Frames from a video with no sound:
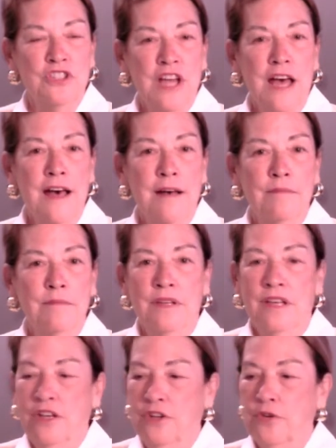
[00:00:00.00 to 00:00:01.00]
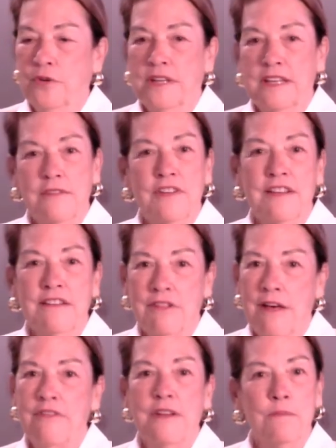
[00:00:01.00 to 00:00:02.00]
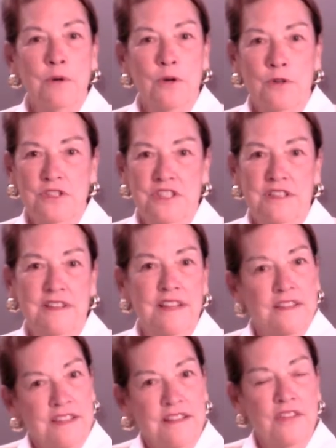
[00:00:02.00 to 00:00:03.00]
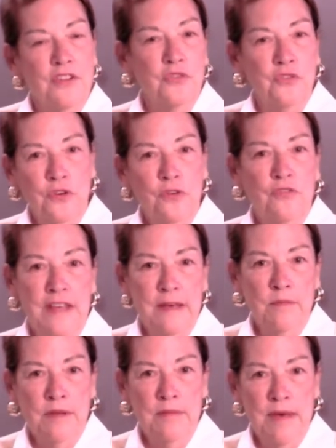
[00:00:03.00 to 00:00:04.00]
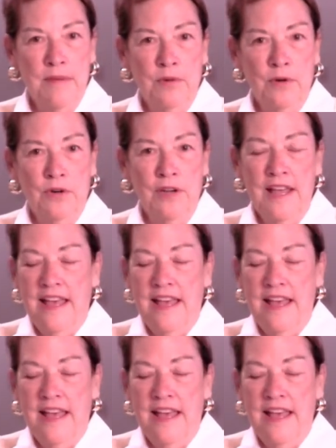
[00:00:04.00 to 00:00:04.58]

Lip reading: job. You're a giving, loving person that did this for a family member.